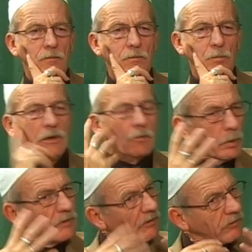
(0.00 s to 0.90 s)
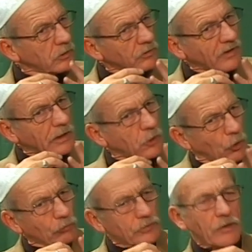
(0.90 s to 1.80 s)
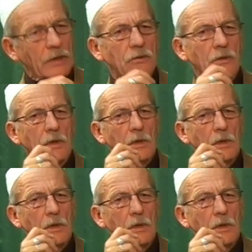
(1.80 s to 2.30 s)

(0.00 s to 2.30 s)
But we were not very close friends.